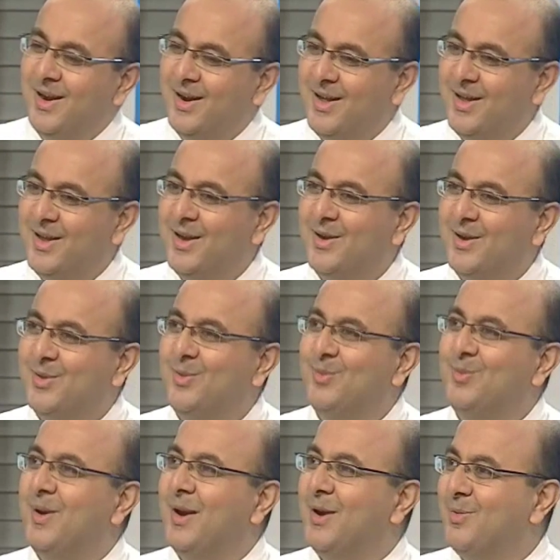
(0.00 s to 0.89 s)
like
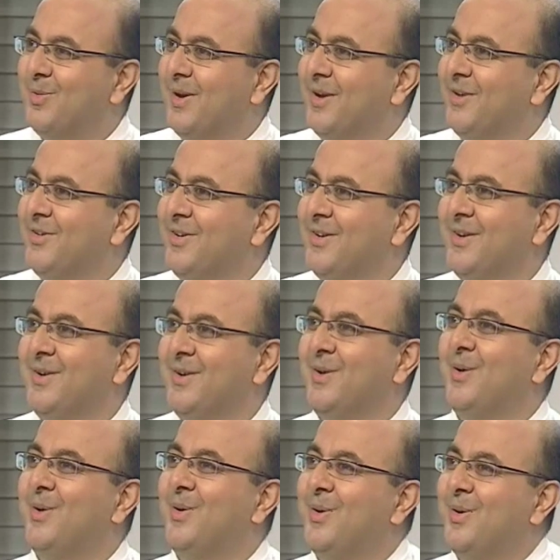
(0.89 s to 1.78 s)
into blood
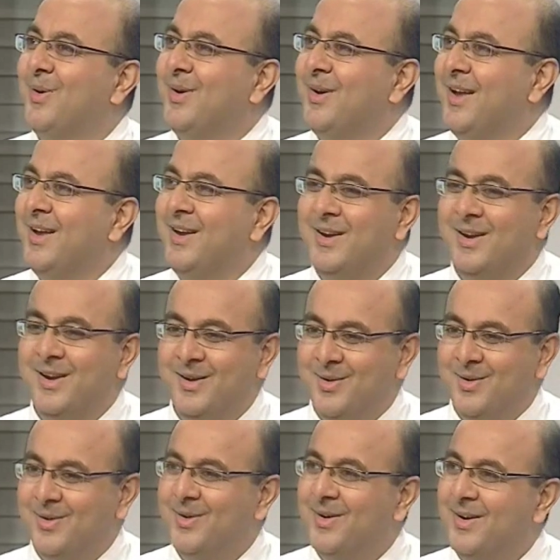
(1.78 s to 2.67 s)
pressure, or
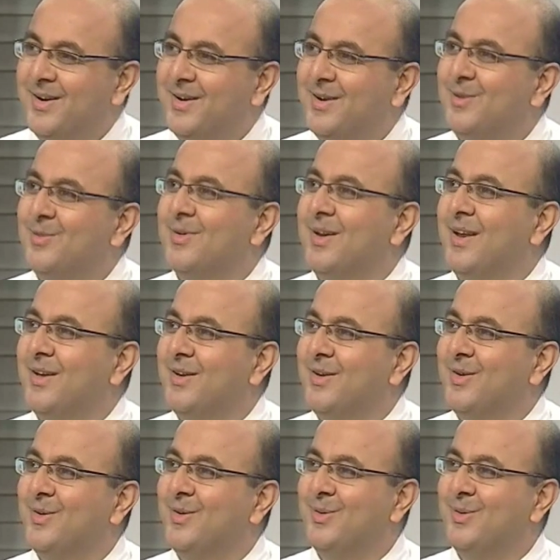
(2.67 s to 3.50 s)
in ordinary terms, like